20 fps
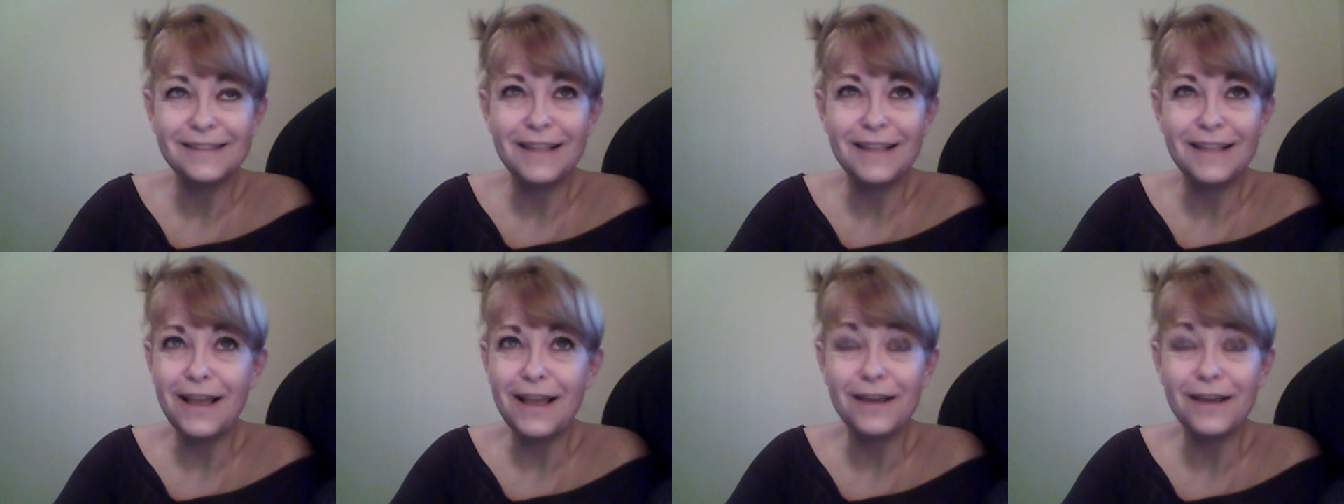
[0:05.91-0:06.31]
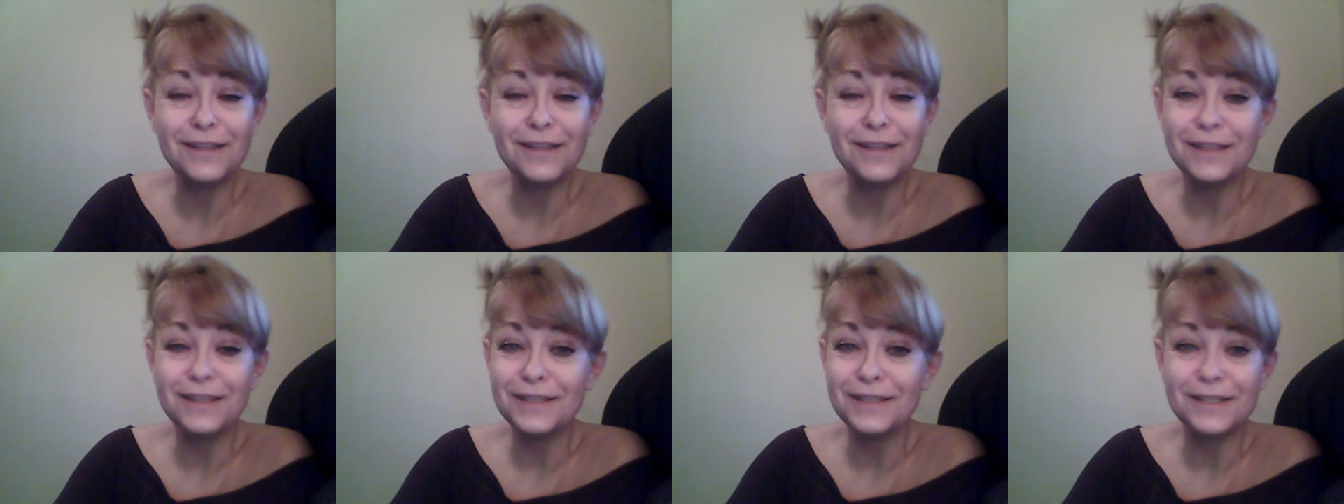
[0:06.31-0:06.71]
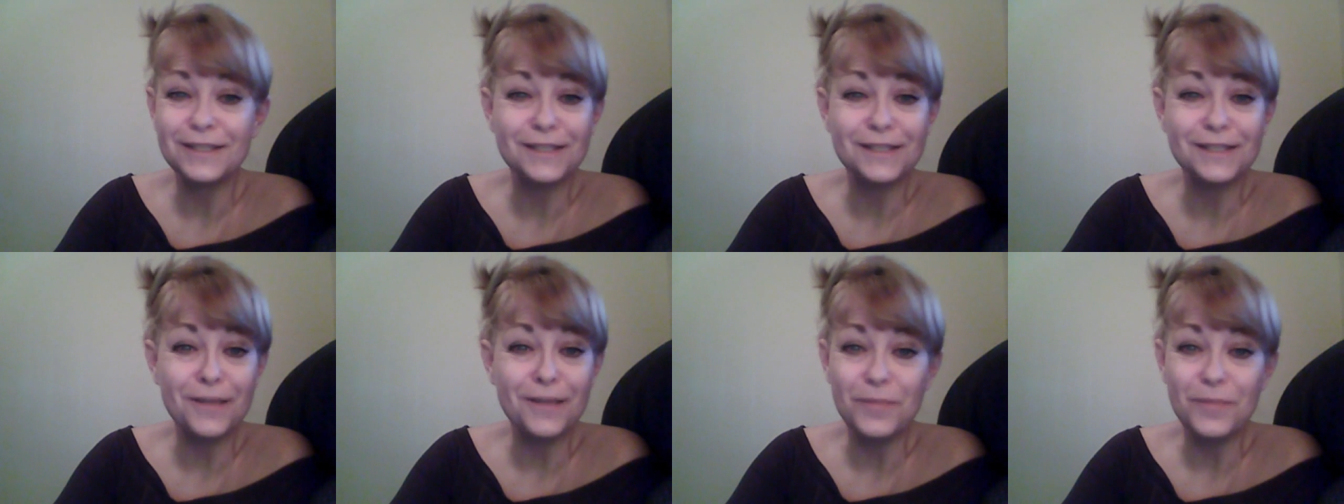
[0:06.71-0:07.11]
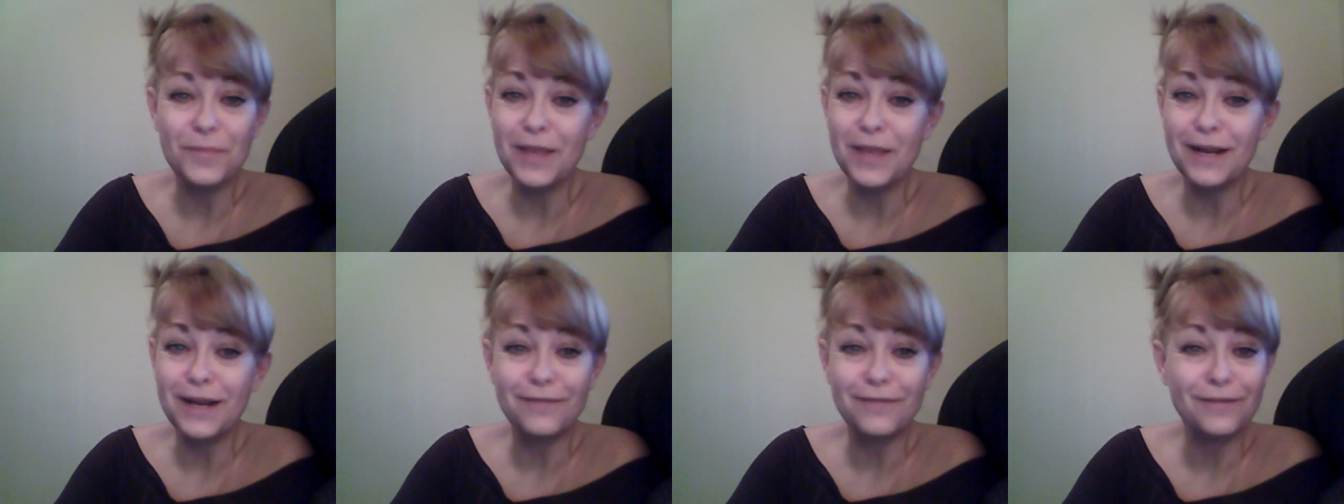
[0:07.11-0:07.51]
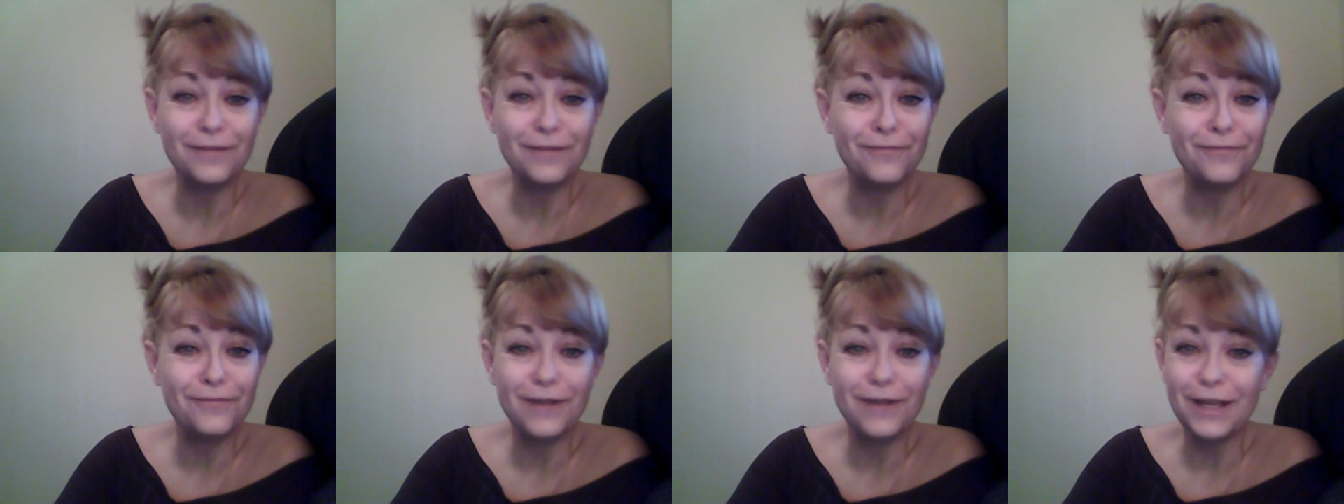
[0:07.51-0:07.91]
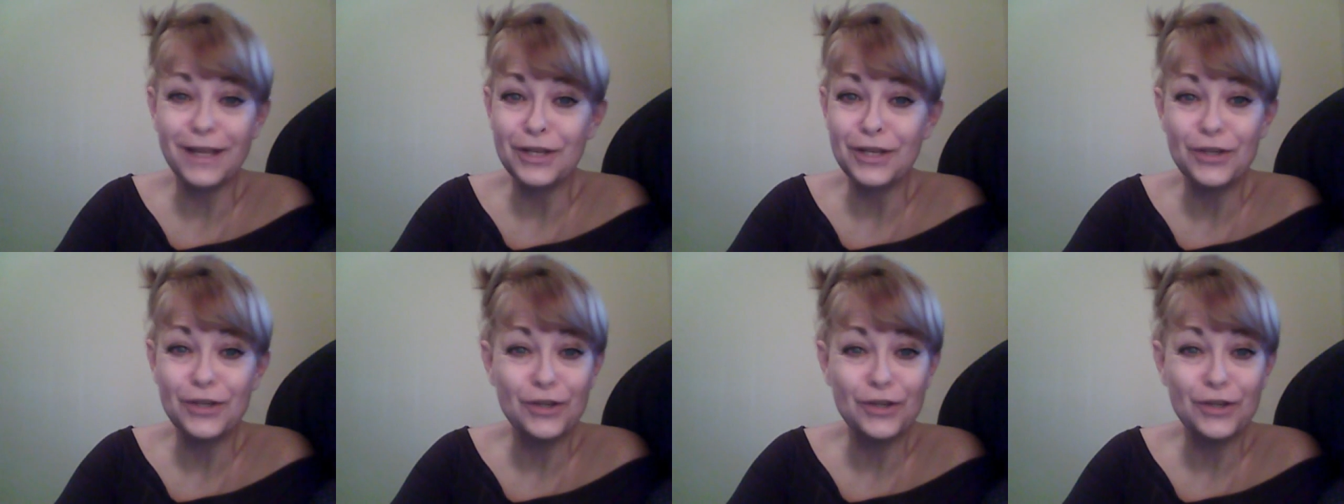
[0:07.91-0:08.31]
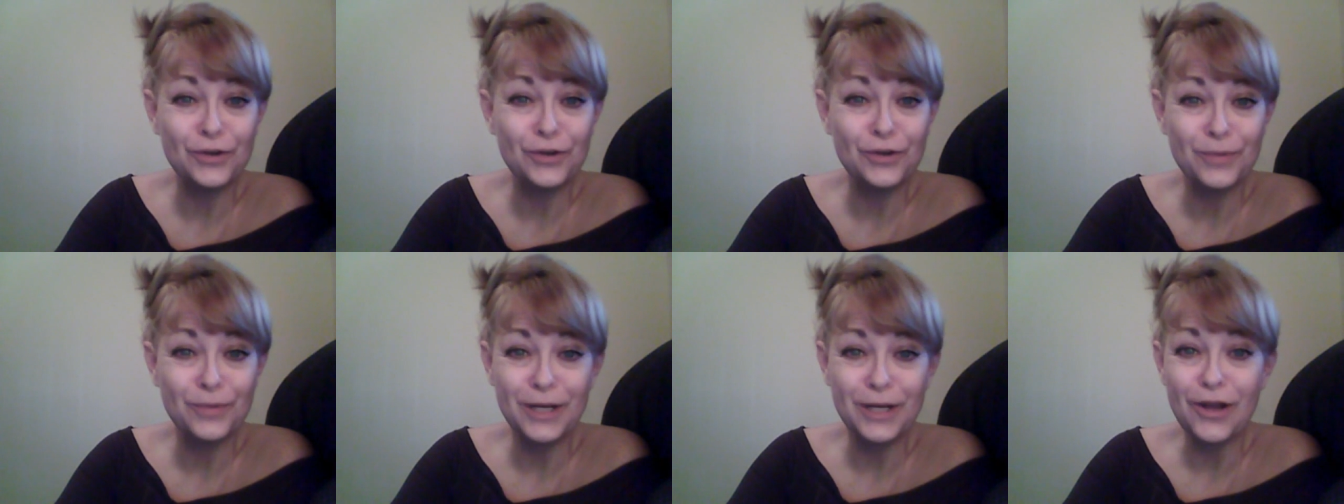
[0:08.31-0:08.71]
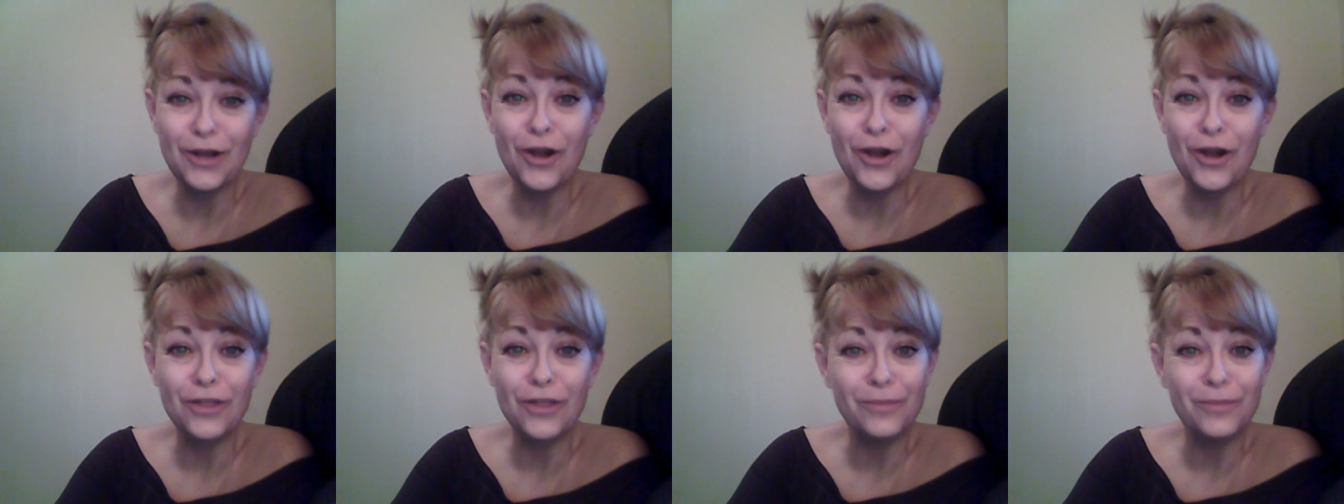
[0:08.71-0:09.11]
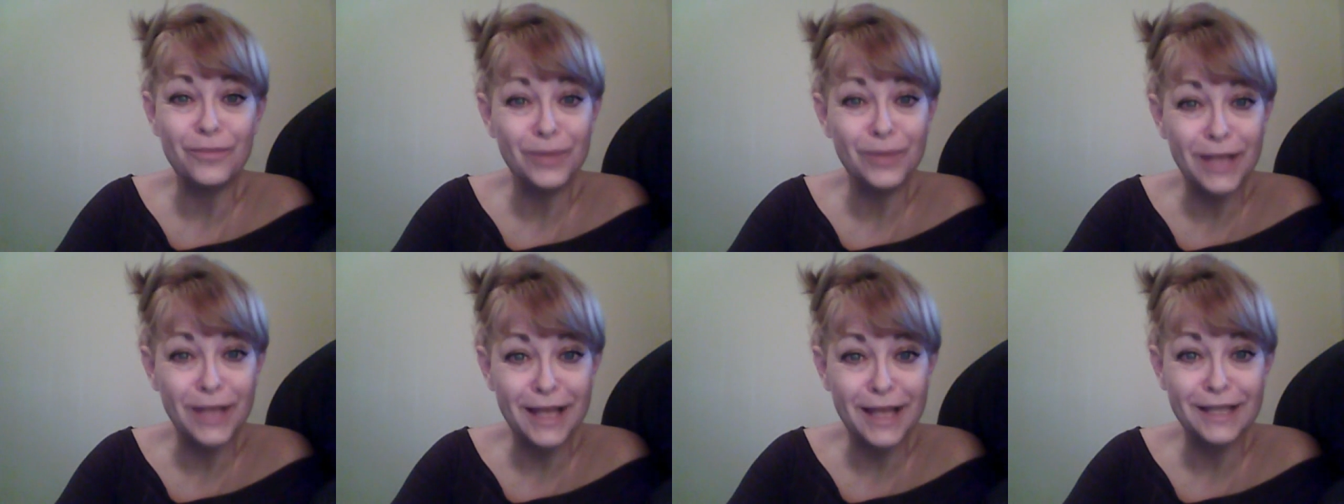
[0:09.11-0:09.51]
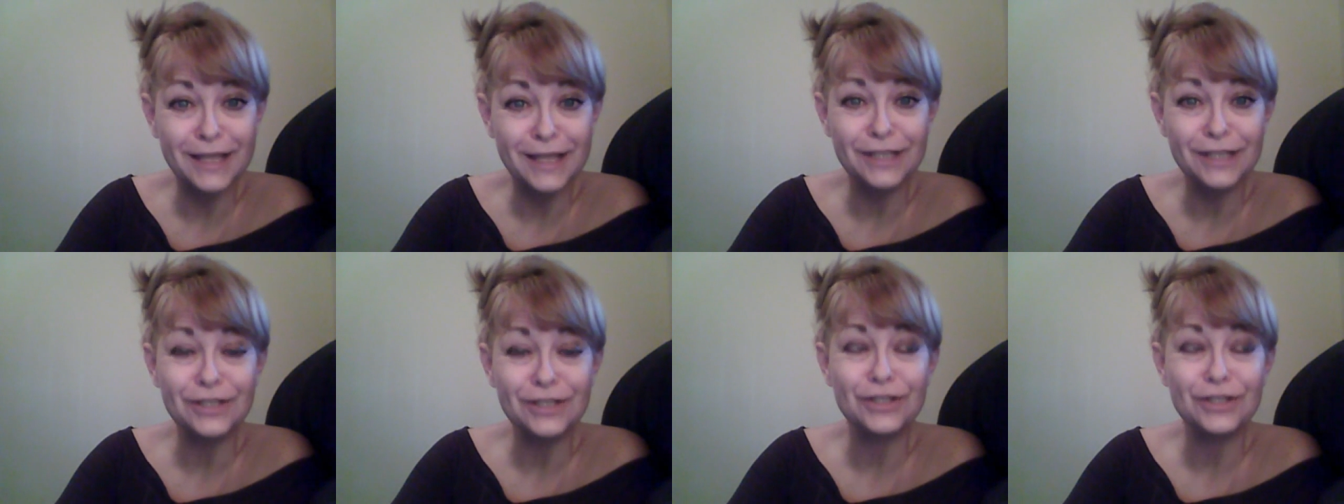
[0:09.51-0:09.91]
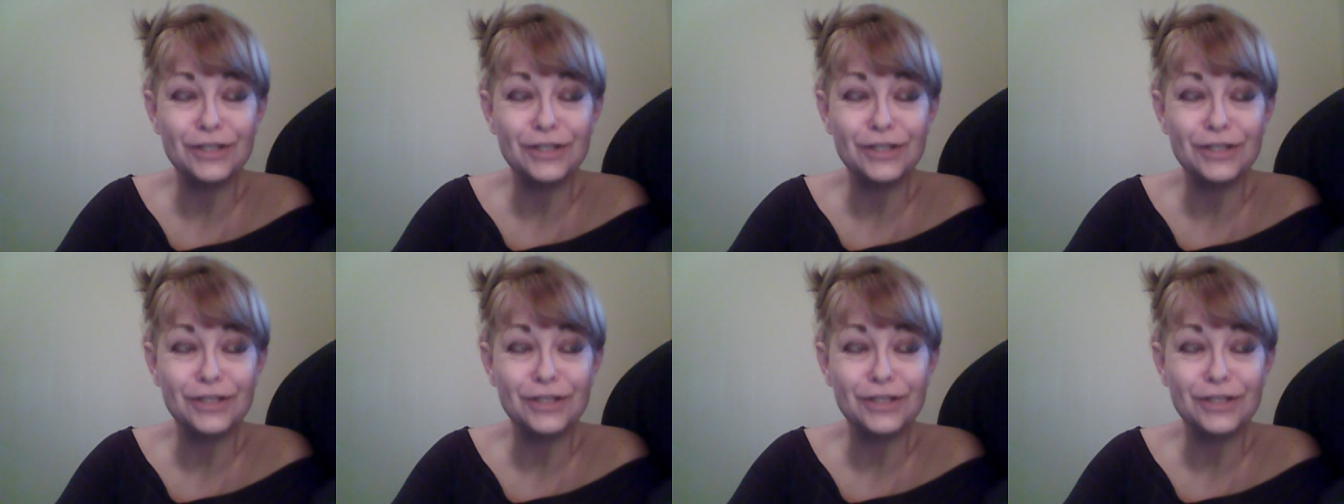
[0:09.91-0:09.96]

I think this is something that every friggin' human on the planet